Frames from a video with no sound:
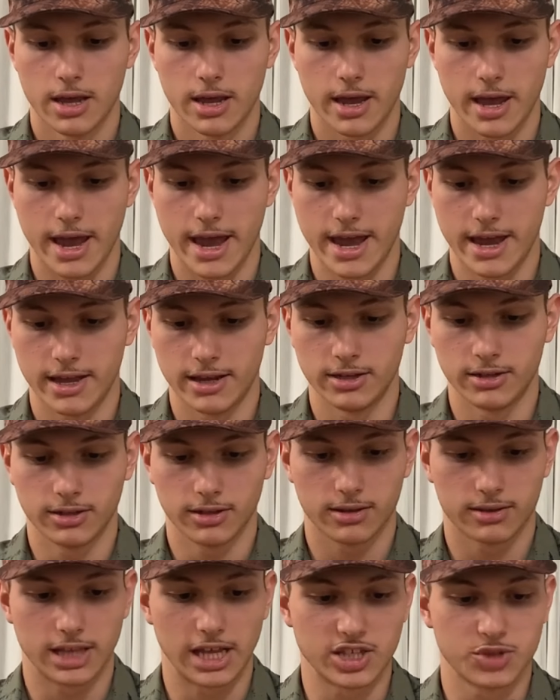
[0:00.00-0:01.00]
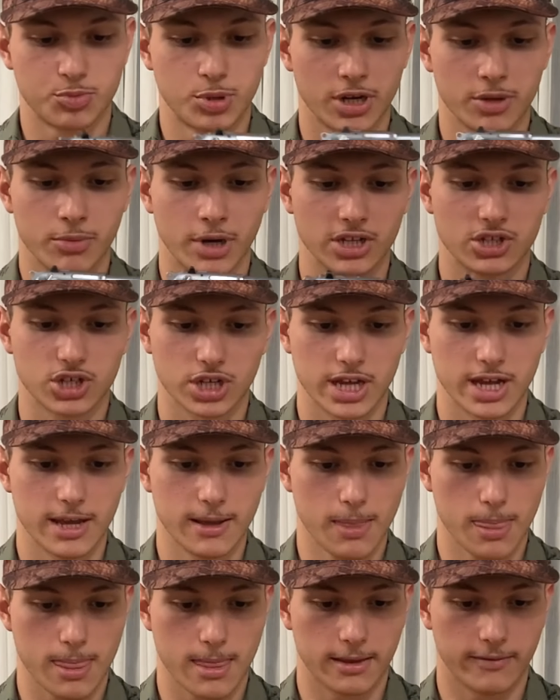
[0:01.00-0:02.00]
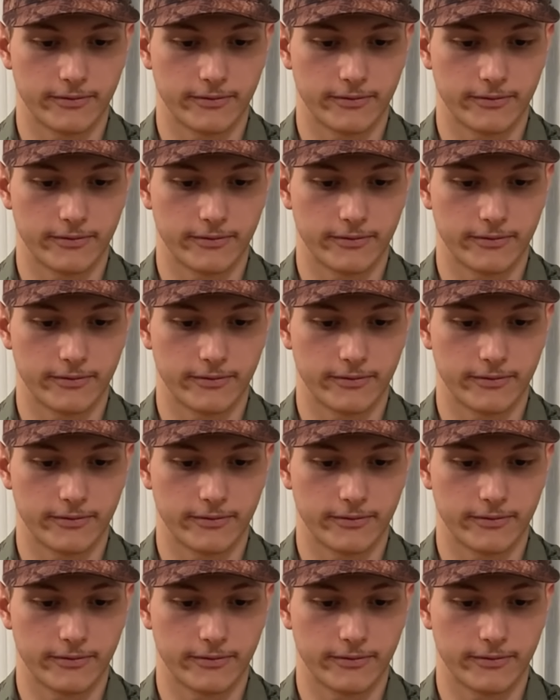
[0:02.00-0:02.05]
And that's pretty much it